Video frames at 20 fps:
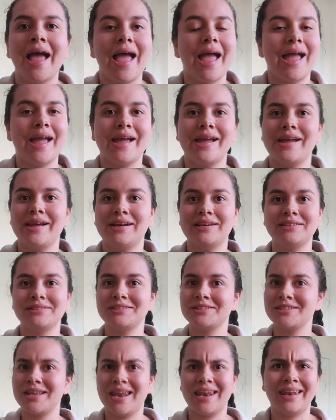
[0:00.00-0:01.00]

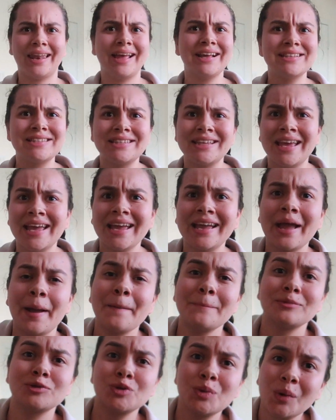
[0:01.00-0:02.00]
and let's
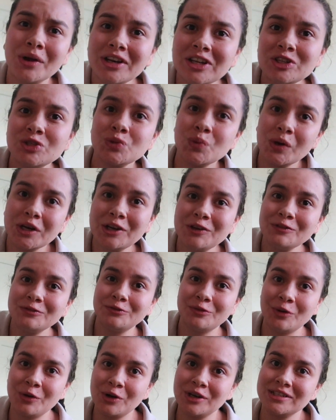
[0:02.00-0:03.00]
kick
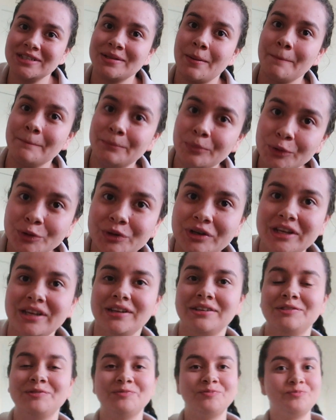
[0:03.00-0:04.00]
2024's
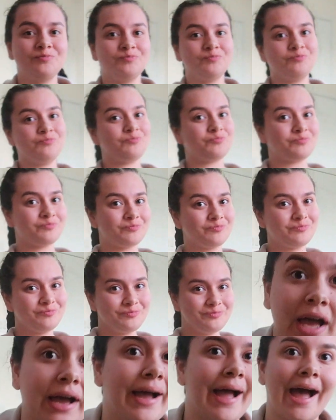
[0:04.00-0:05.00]
booty.
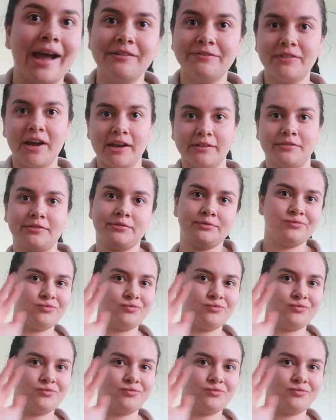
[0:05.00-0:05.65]
Yeah, high five.